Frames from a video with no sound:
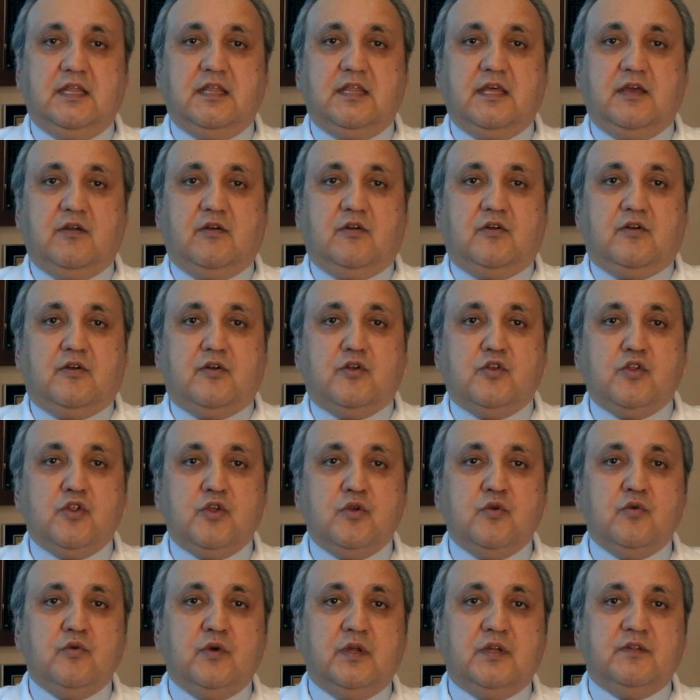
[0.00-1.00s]
there are
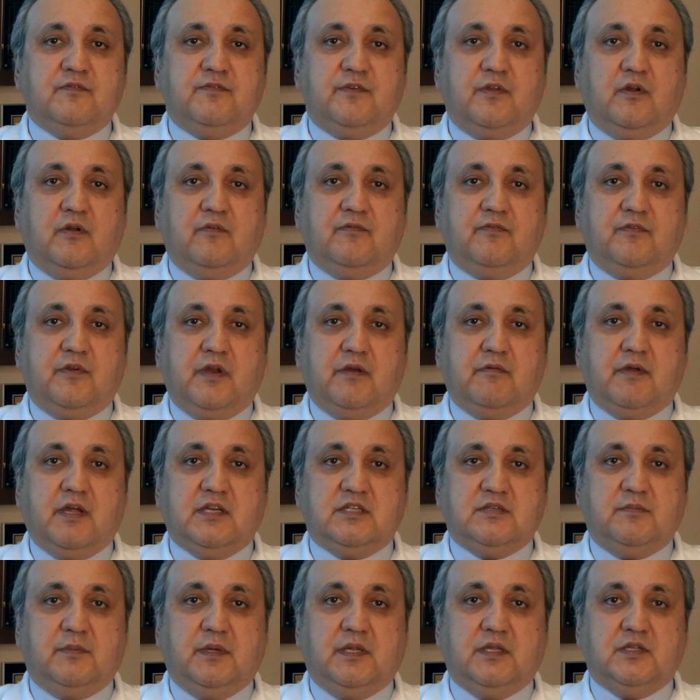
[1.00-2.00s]
new interferon-free
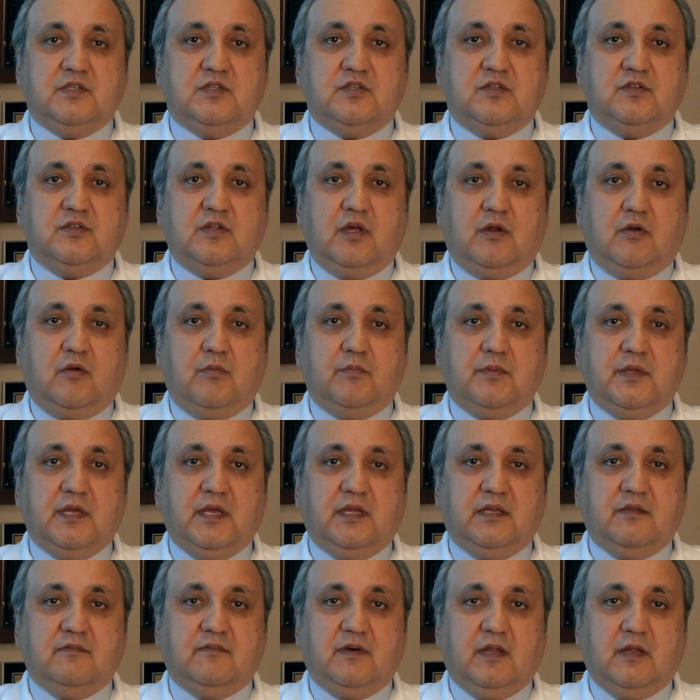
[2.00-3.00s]
regimens that are
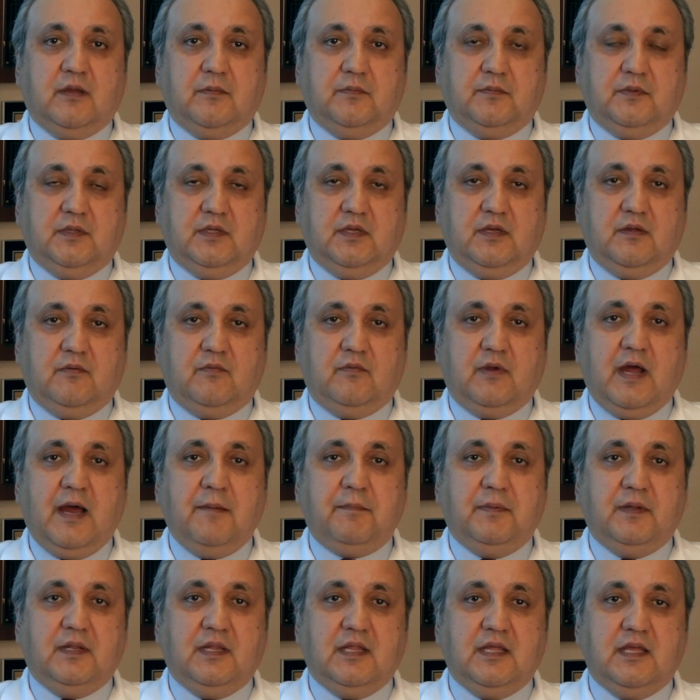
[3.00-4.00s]
being developed
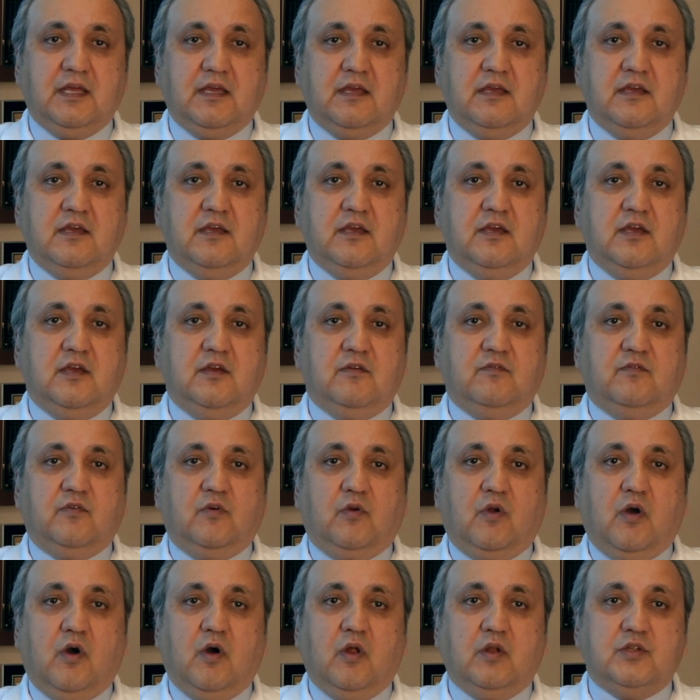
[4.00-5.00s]
rapidly
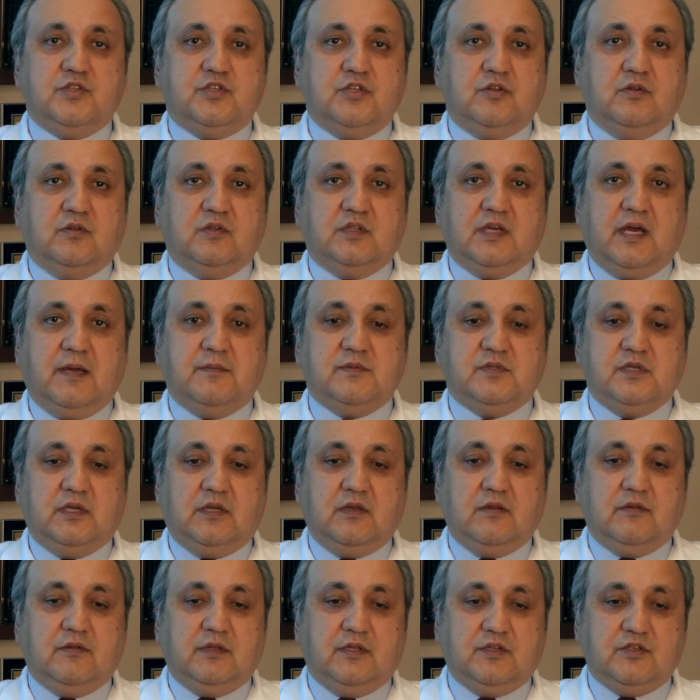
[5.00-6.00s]
for all genotypes,
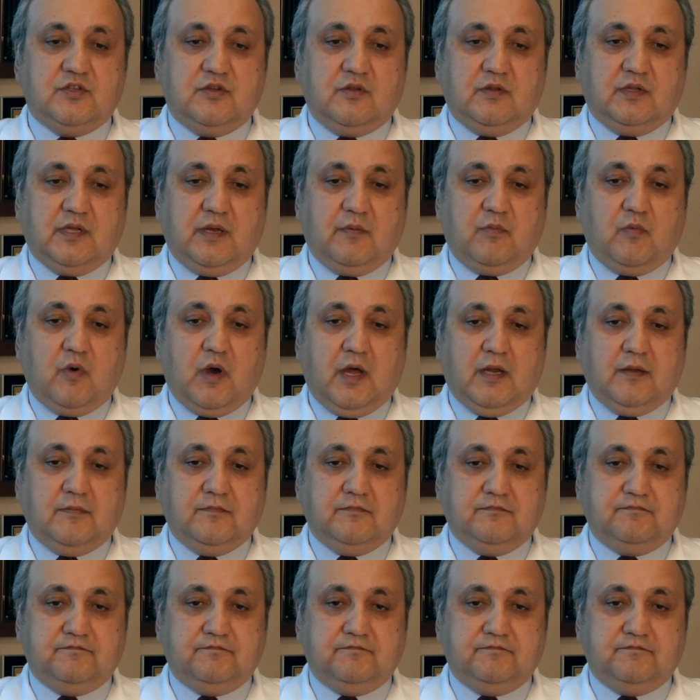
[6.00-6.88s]
including genotype 1.